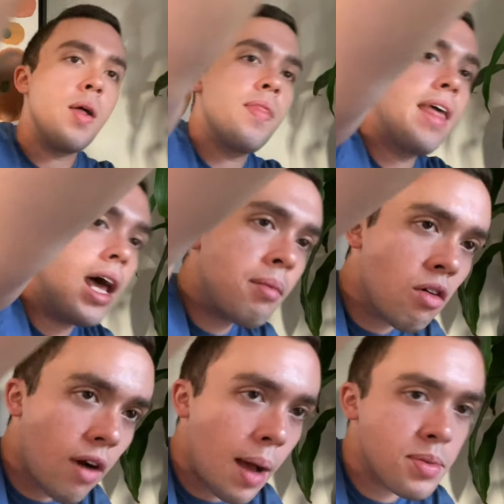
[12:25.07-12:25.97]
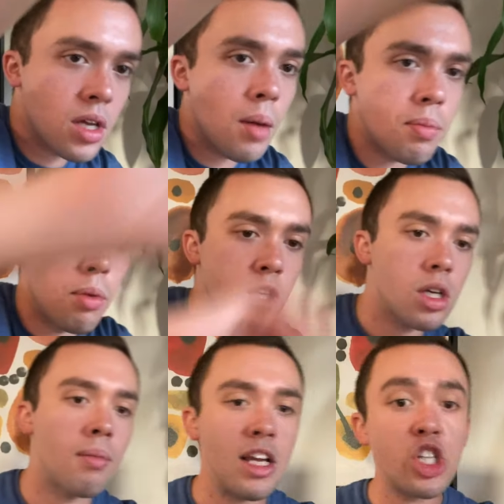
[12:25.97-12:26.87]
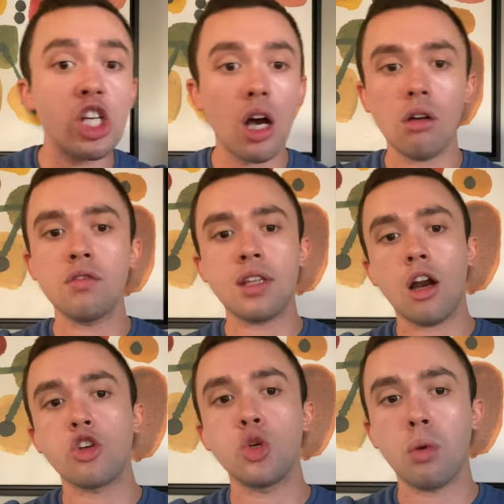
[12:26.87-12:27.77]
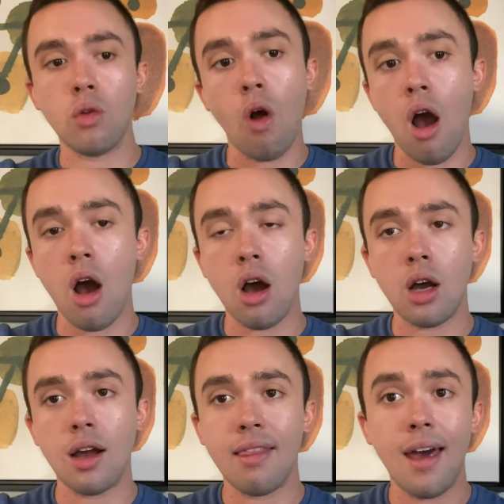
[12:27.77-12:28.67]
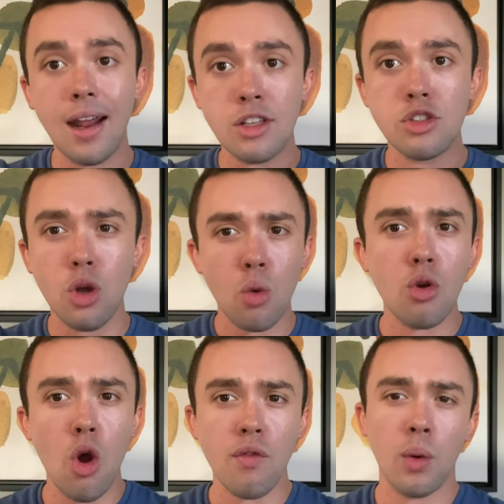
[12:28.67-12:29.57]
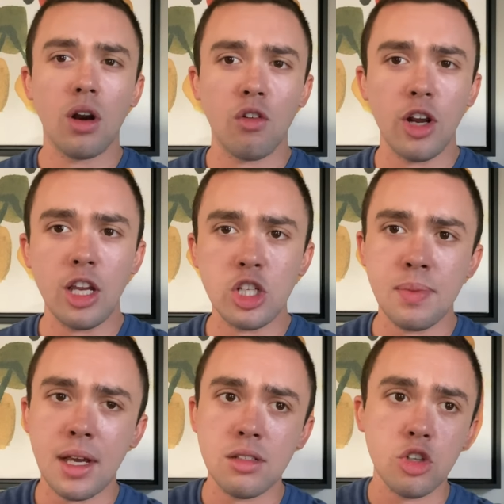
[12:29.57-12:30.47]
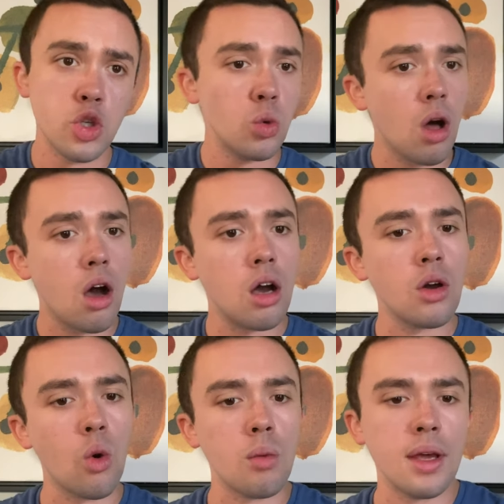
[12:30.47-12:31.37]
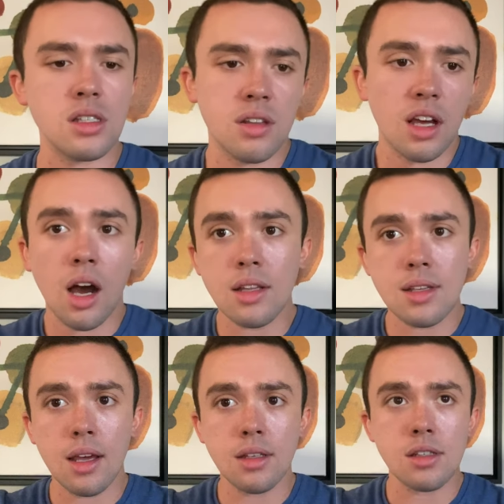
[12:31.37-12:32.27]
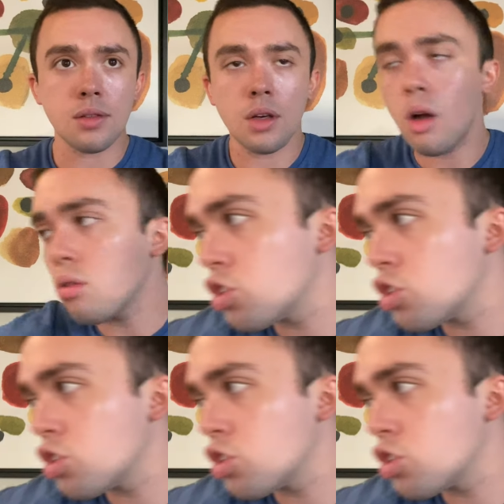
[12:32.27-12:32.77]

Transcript: that about wraps up books on my shelves that are super long that I don't know if I want to read just because they're too long or because of the content. Oh